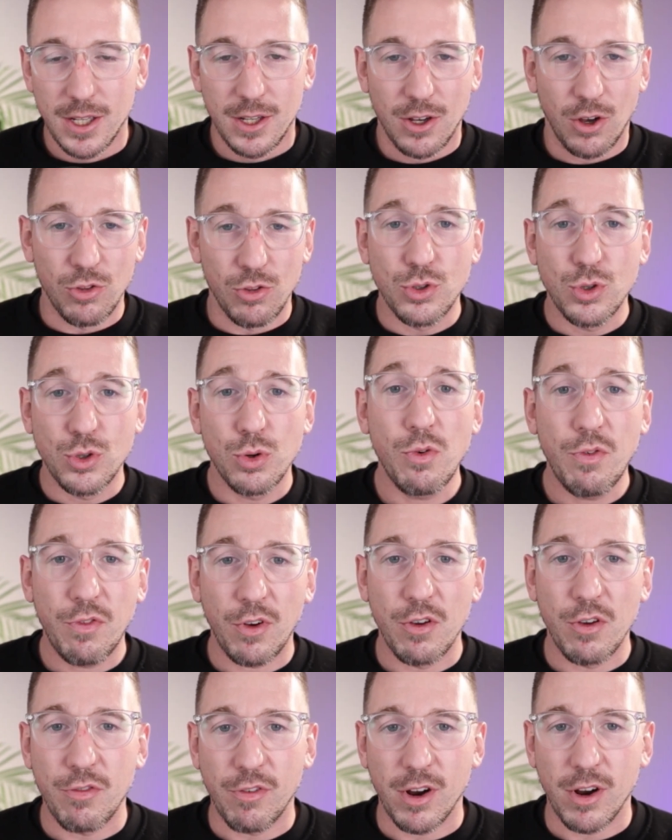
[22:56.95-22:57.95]
On the
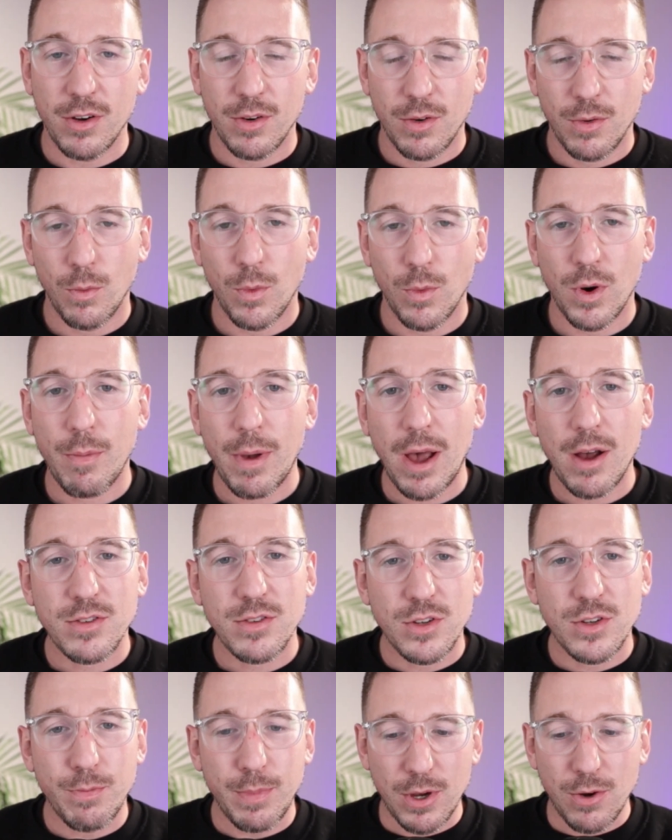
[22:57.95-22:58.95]
Toolflow front, we're about
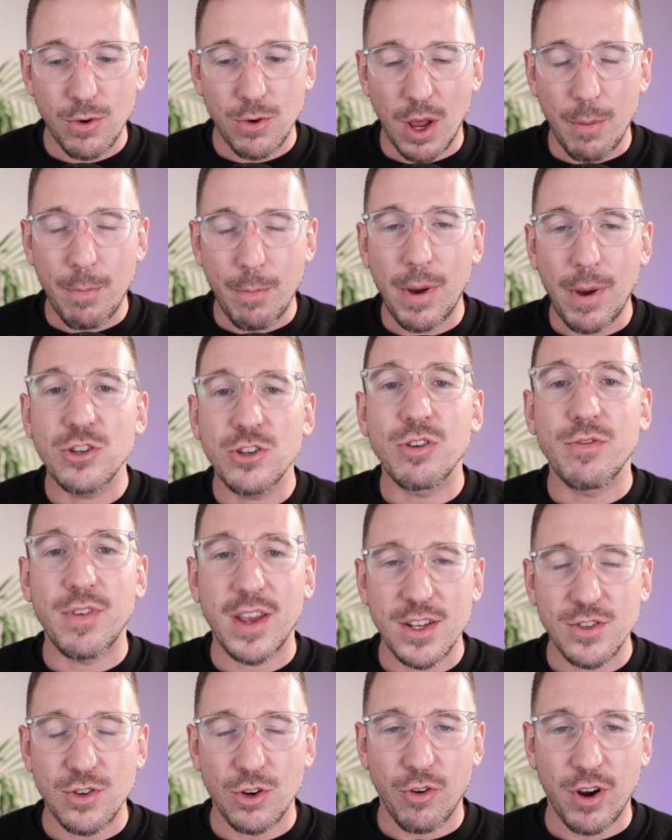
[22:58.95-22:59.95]
to build a bunch of
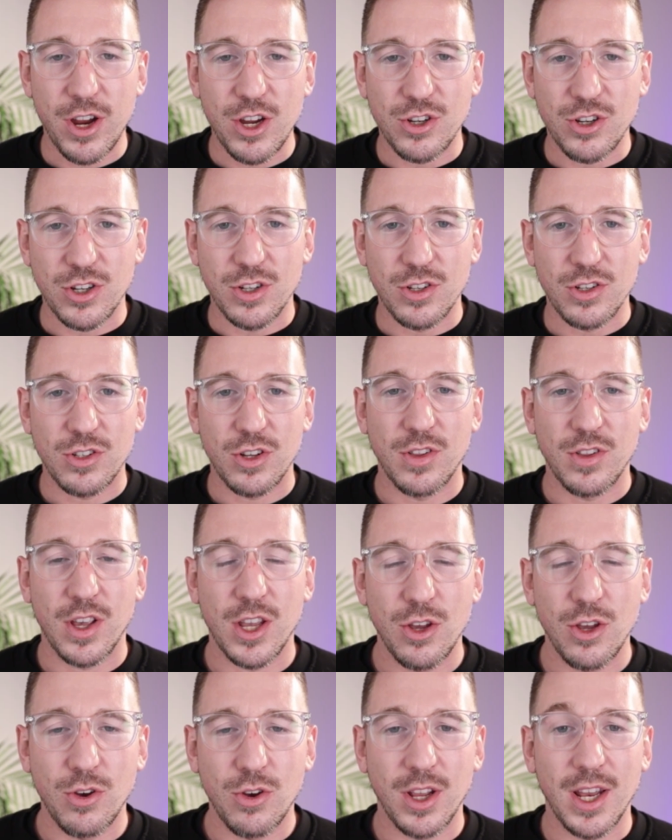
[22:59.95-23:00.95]
integrations so that
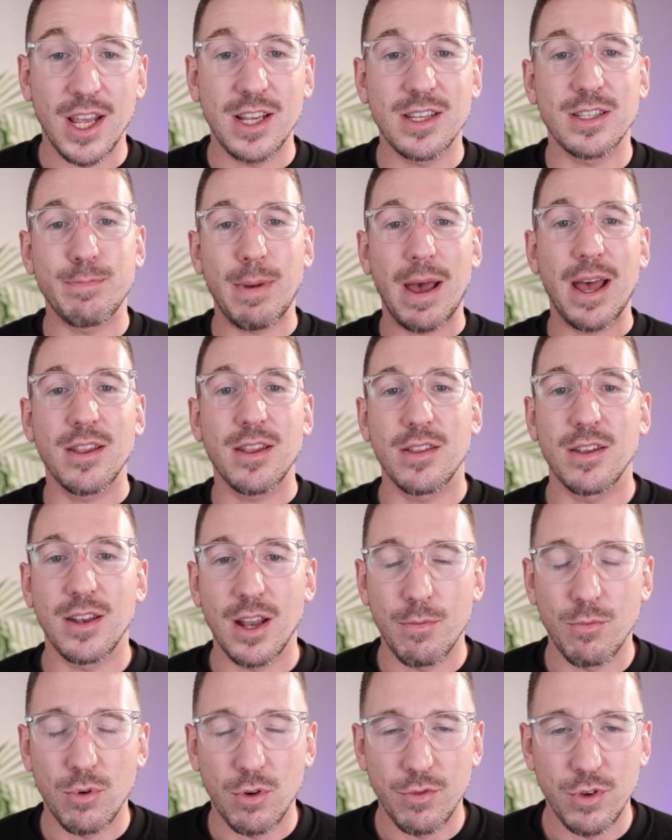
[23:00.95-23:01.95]
you can expand the
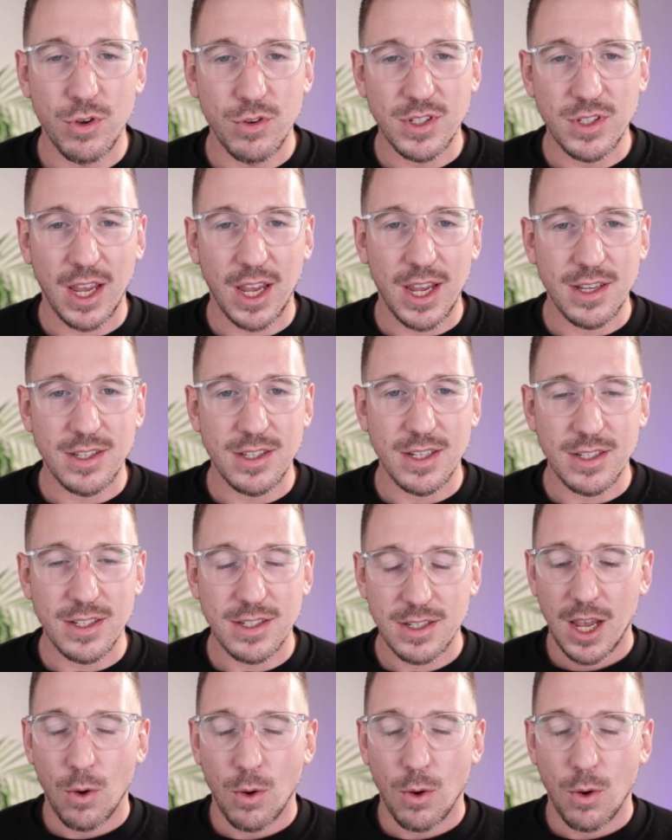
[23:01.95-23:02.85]
number of use cases.